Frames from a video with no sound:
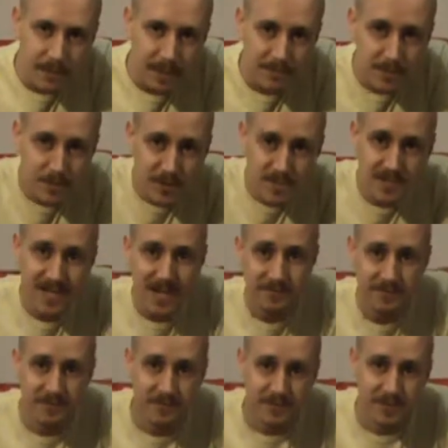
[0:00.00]
Kevin Trips.
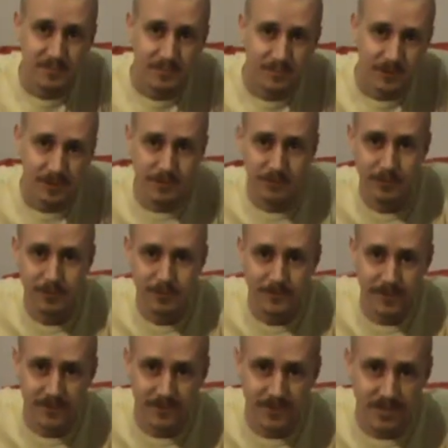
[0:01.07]
I'm doing some really cool
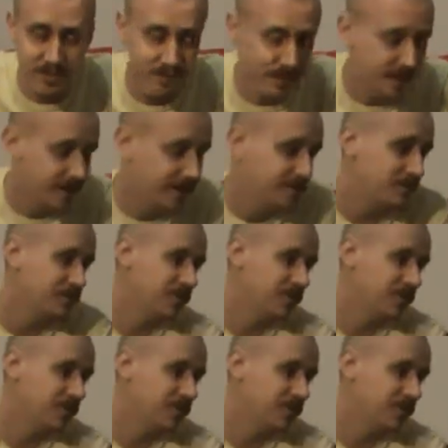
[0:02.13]
videos this week.